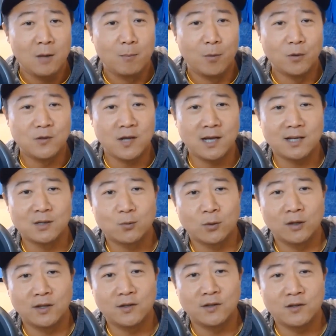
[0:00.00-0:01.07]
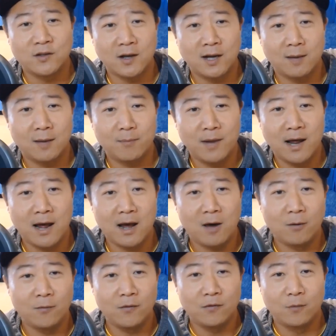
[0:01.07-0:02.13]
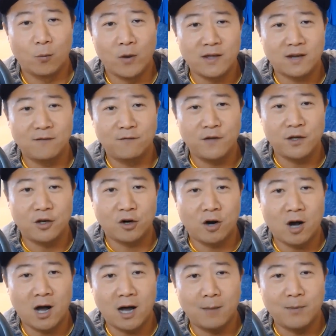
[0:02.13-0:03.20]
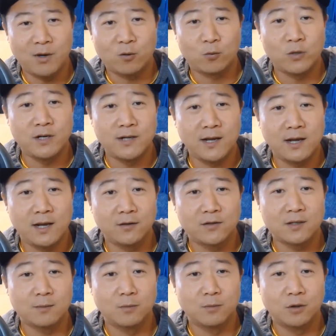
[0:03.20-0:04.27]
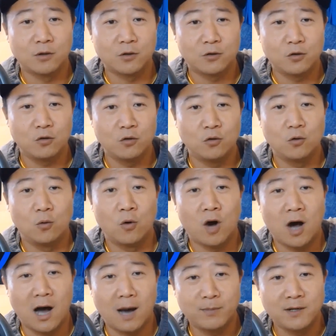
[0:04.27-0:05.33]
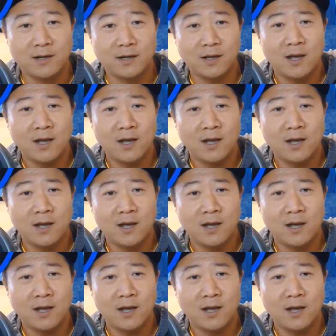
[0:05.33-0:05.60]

Mosaic is really set up now, the way they configure hobby and retail, similar to Optic